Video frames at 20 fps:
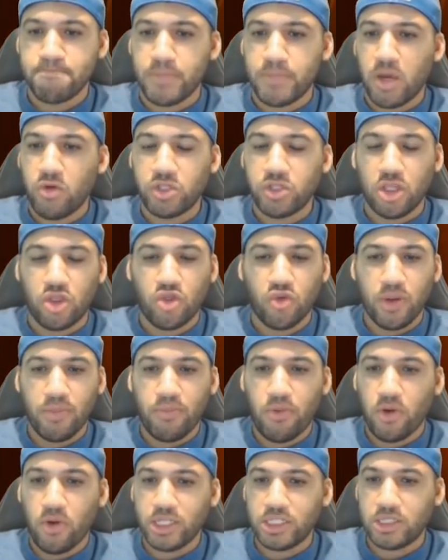It was a
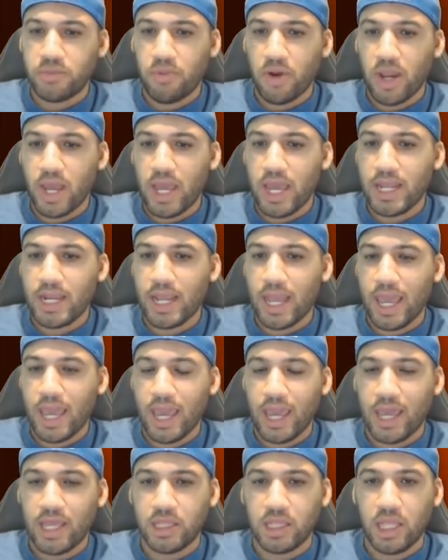3-point spread,
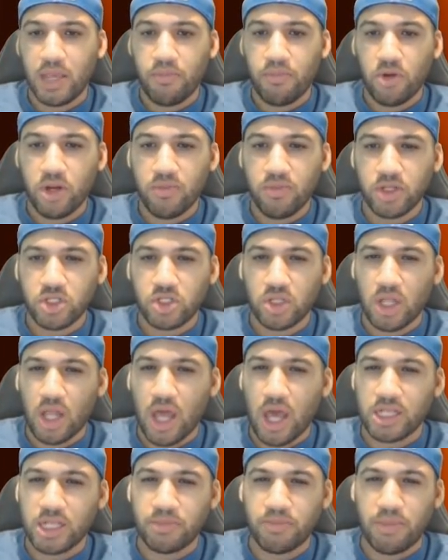and they pretty much
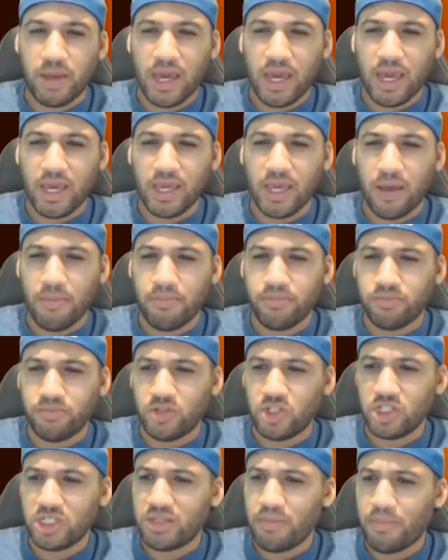lost by
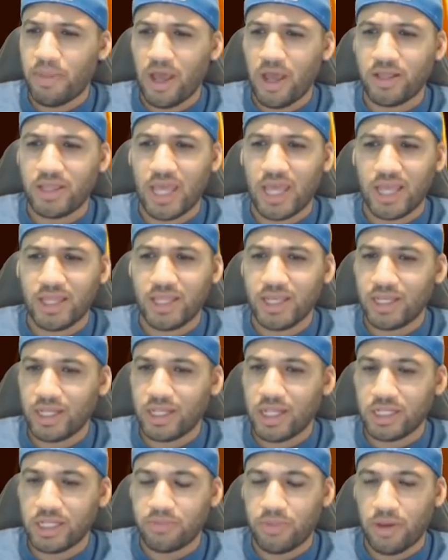just about that. I think they
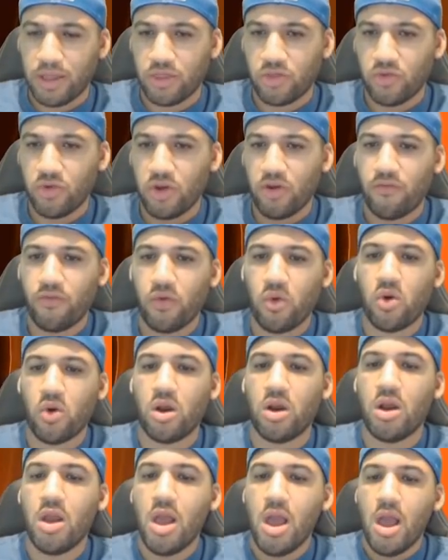lost by 3 or 4.